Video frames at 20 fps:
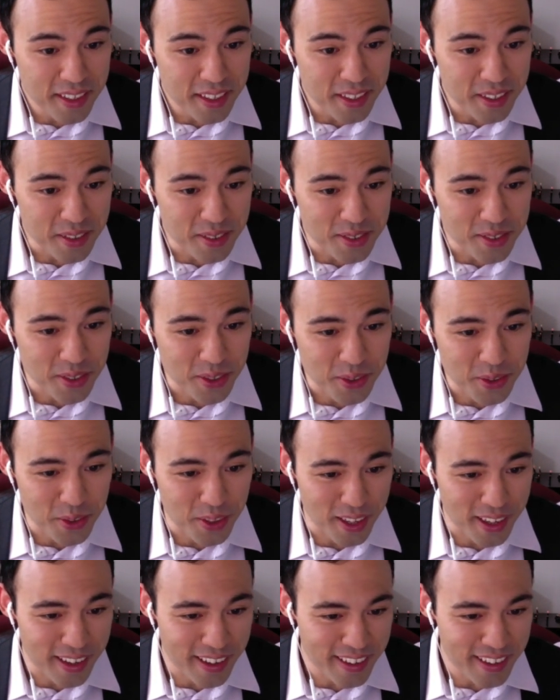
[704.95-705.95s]
Here's circle
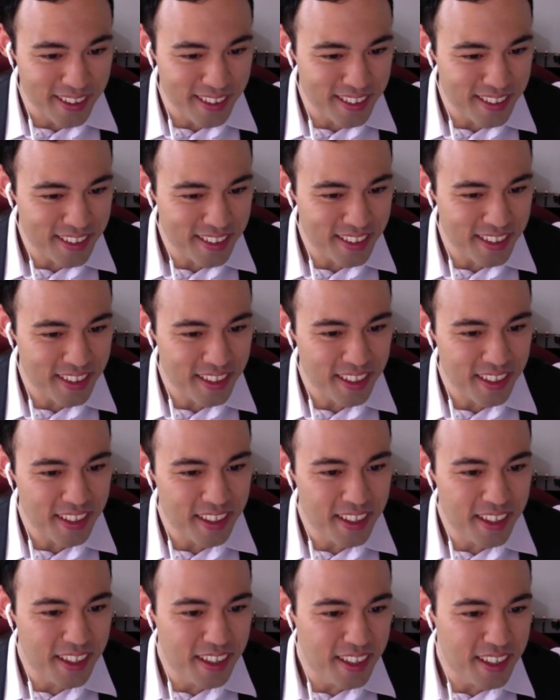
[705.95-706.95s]
A,
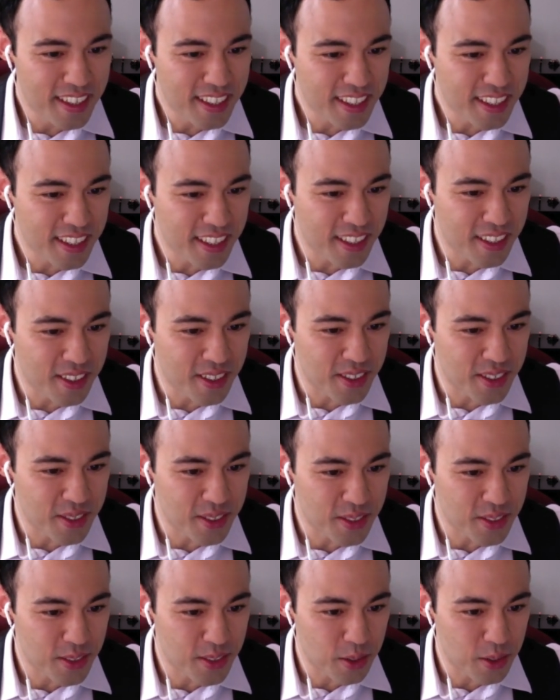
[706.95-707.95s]
here's
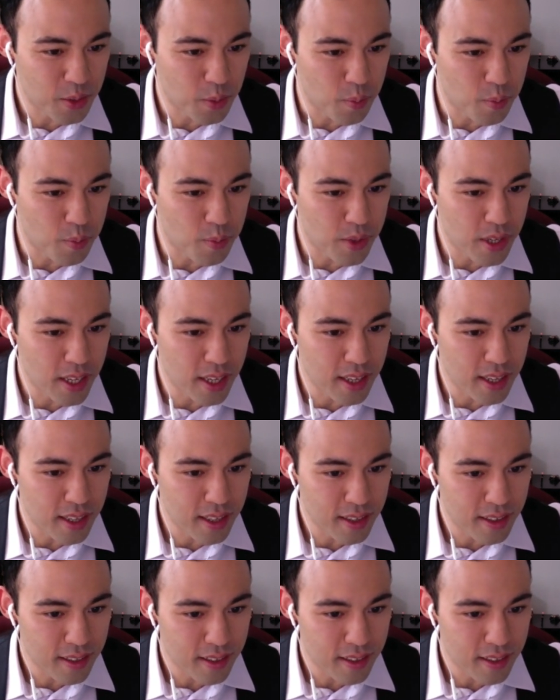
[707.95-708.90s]
circle B,